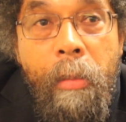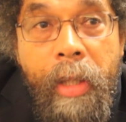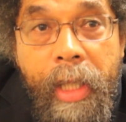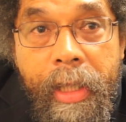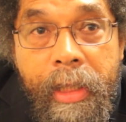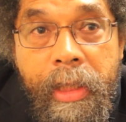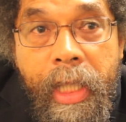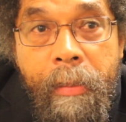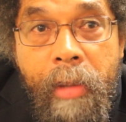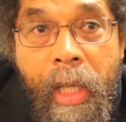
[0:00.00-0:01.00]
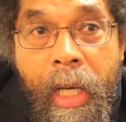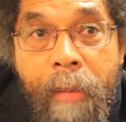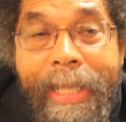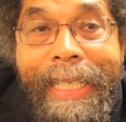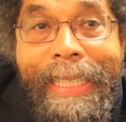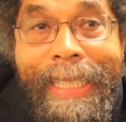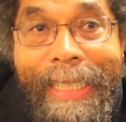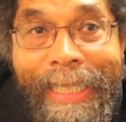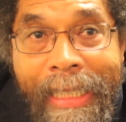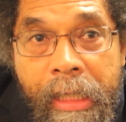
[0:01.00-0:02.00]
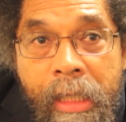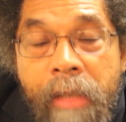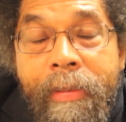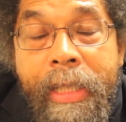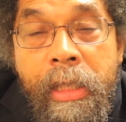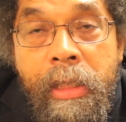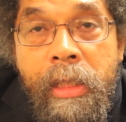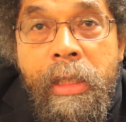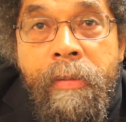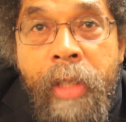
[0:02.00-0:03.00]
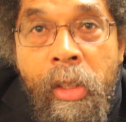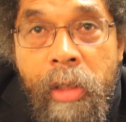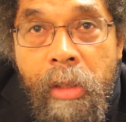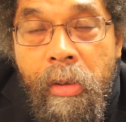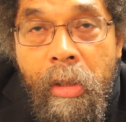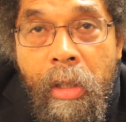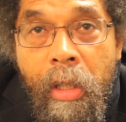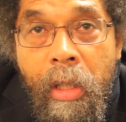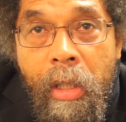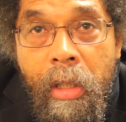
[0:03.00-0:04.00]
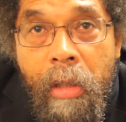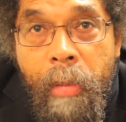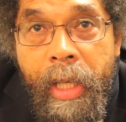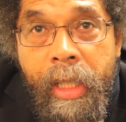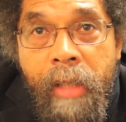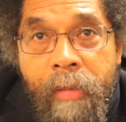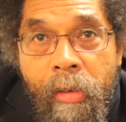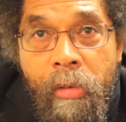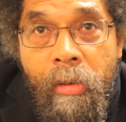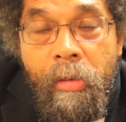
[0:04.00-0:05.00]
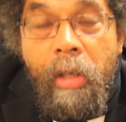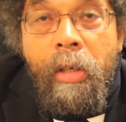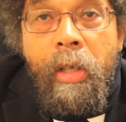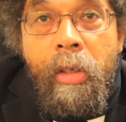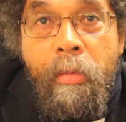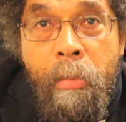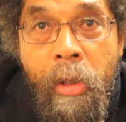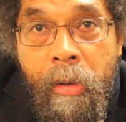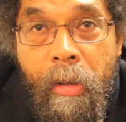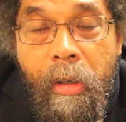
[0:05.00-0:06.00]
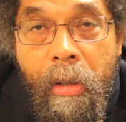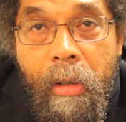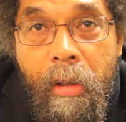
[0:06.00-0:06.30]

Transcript: But at the same time, the killing of innocent civilians by individuals is murder.